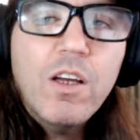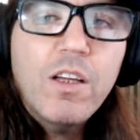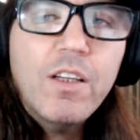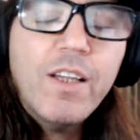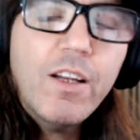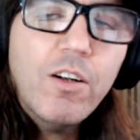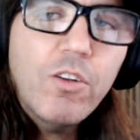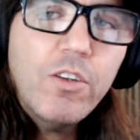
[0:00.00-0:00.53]

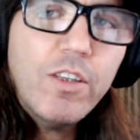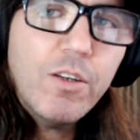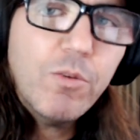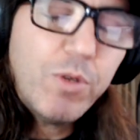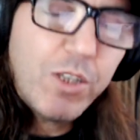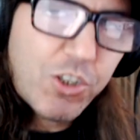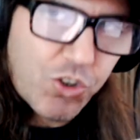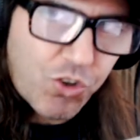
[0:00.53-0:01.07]
not only that
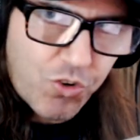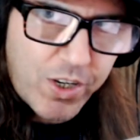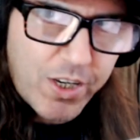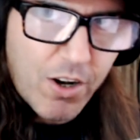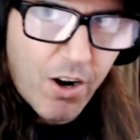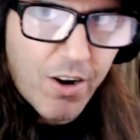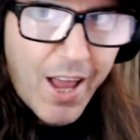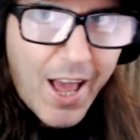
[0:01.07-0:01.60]
we treat
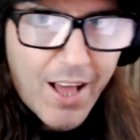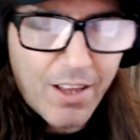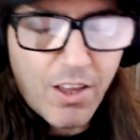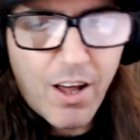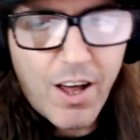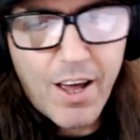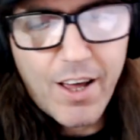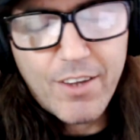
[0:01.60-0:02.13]
our
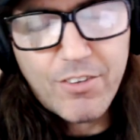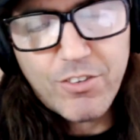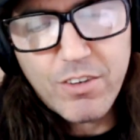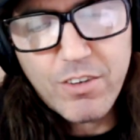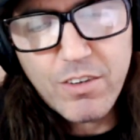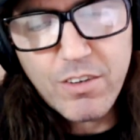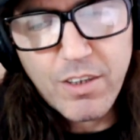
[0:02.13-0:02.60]
allies and,